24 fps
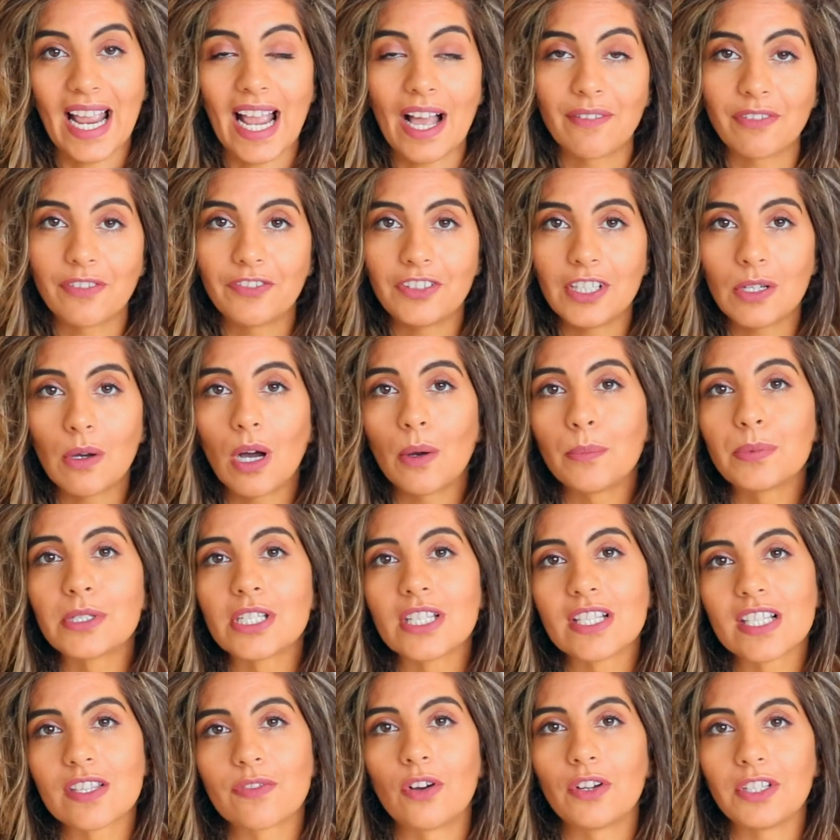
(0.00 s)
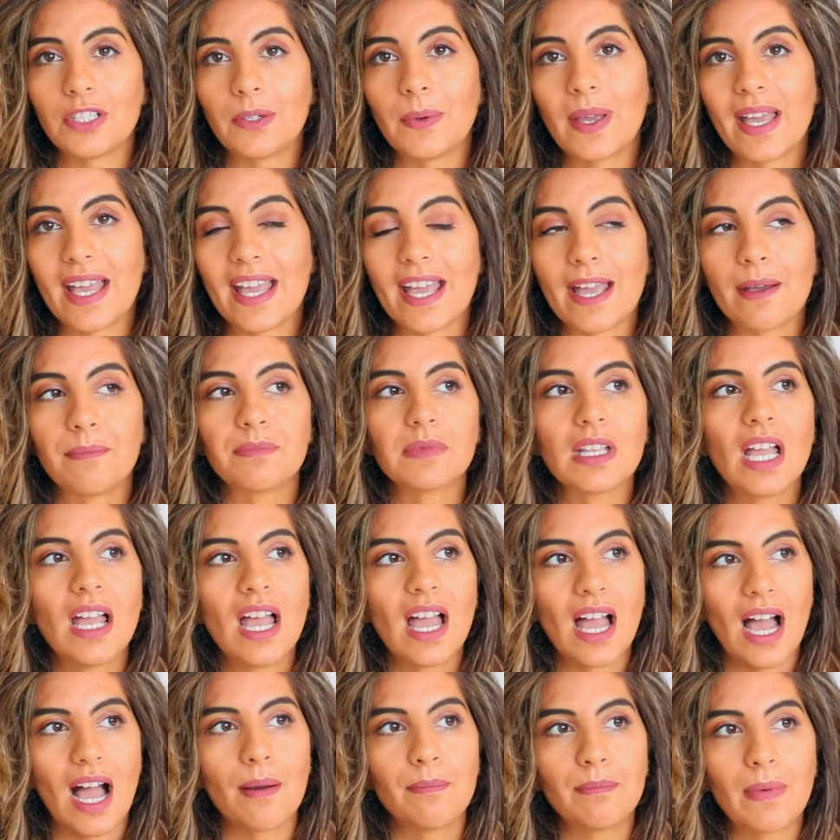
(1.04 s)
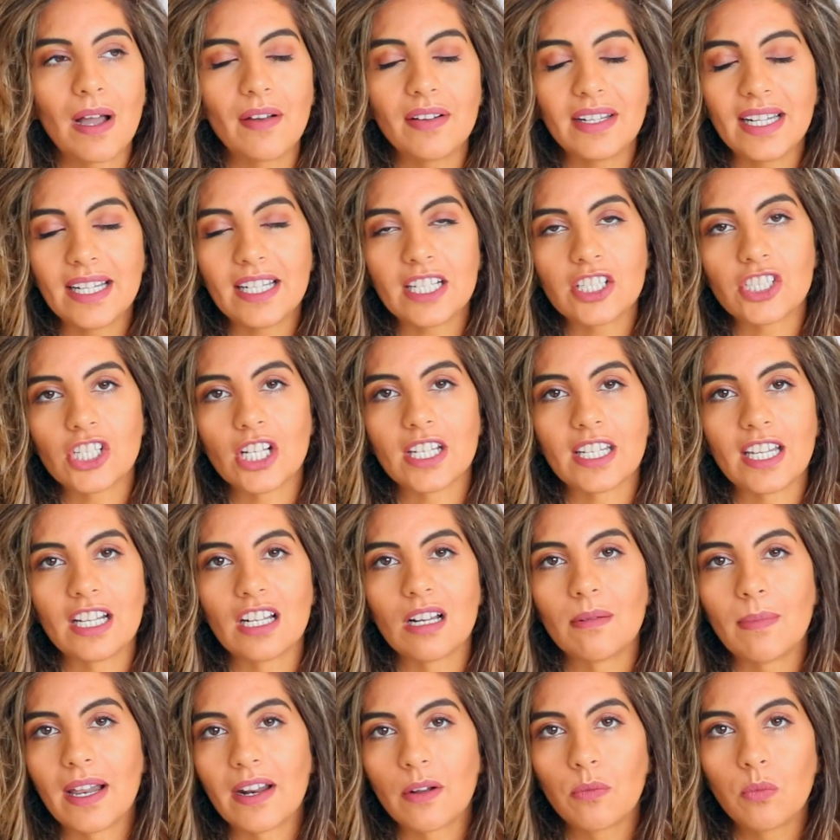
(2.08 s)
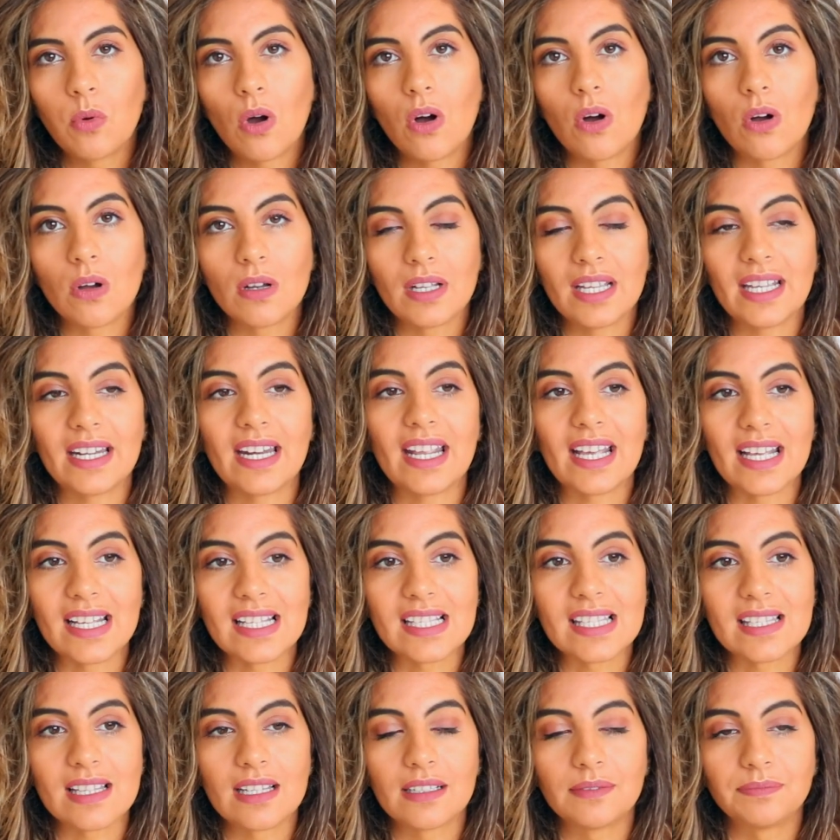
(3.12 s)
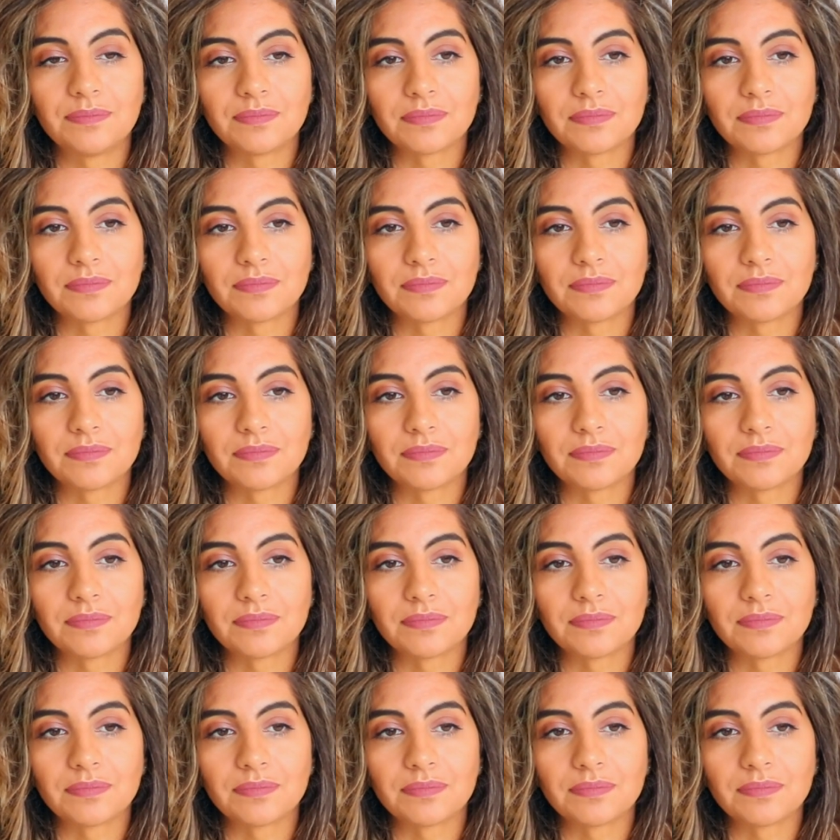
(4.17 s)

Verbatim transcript: I have a few options for you here, and marinated chicken, no matter what it is,